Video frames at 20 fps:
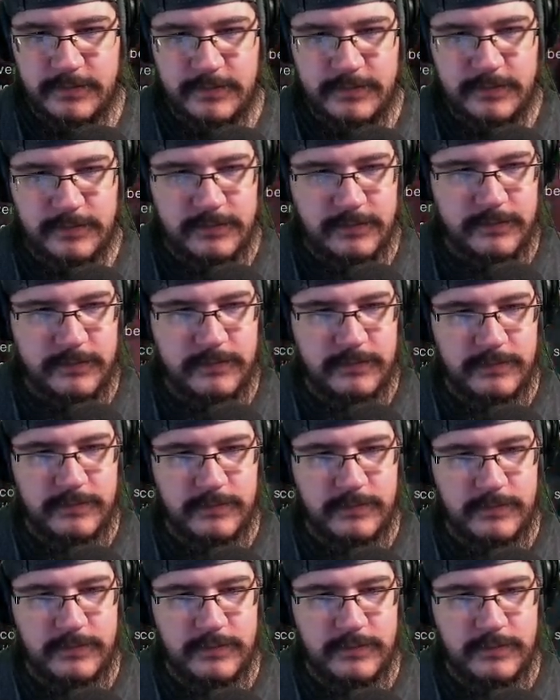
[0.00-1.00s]

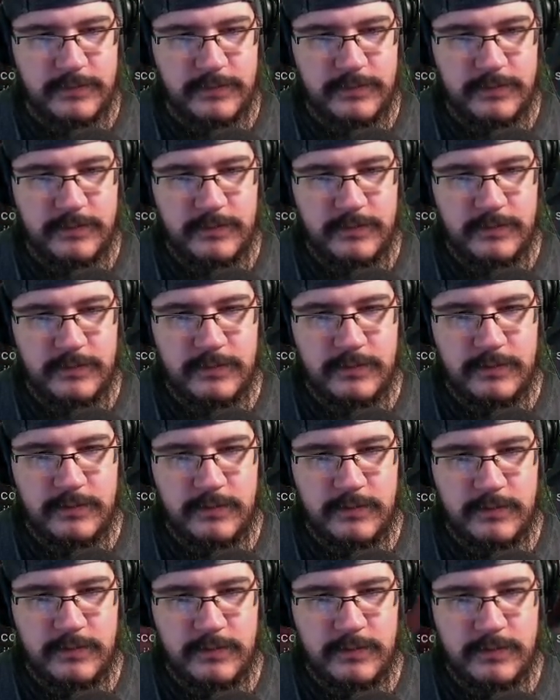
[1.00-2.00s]

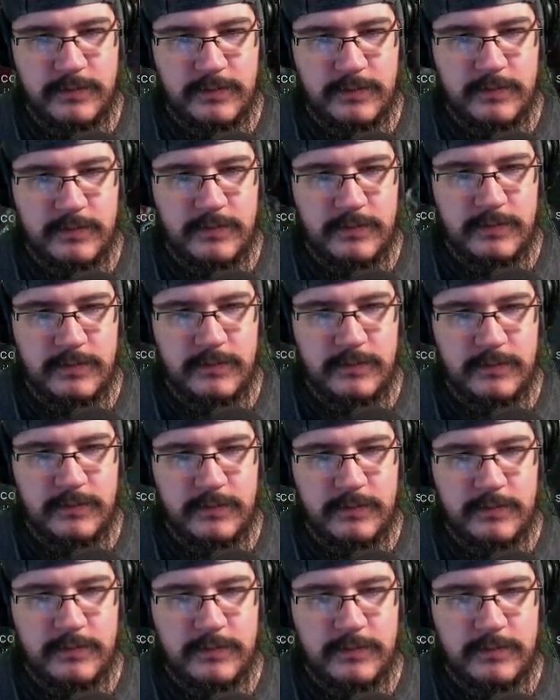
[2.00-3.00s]

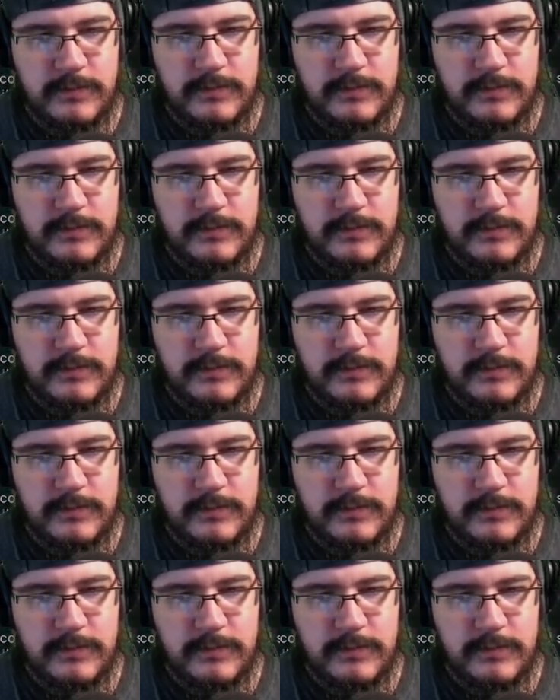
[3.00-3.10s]
(silence)